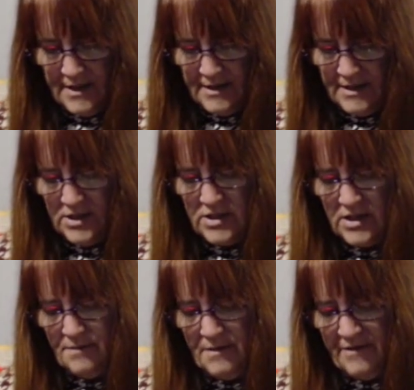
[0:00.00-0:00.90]
is just
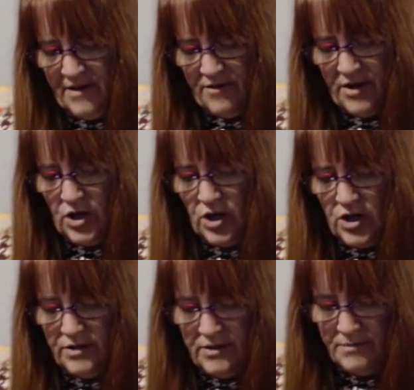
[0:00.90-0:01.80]
not my favorite
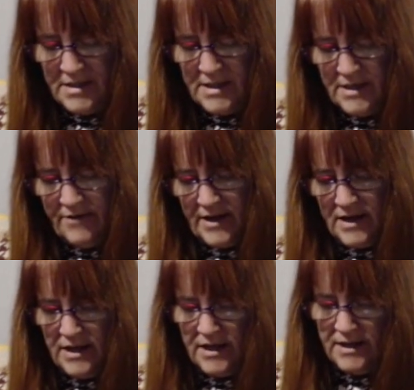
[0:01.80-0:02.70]
yarn. Let me see if I
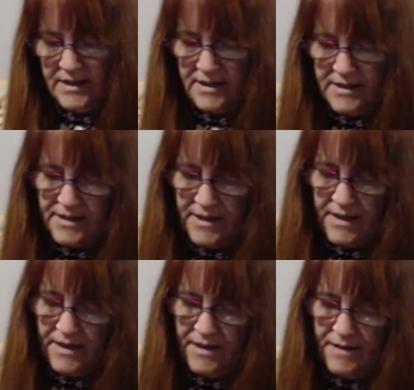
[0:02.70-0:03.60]
can get this.
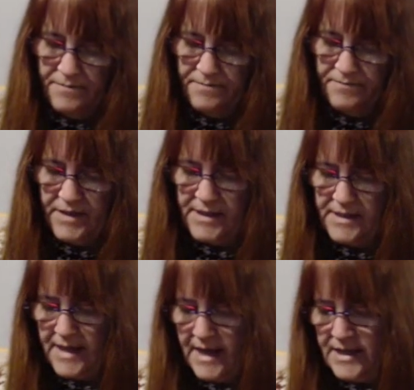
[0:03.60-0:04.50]
This
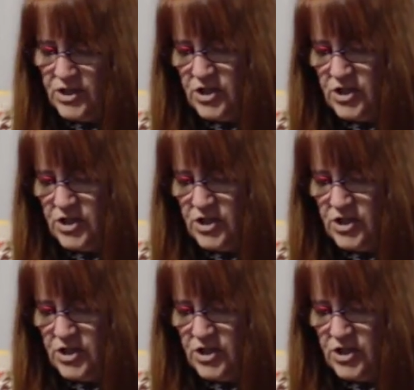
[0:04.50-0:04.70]
is that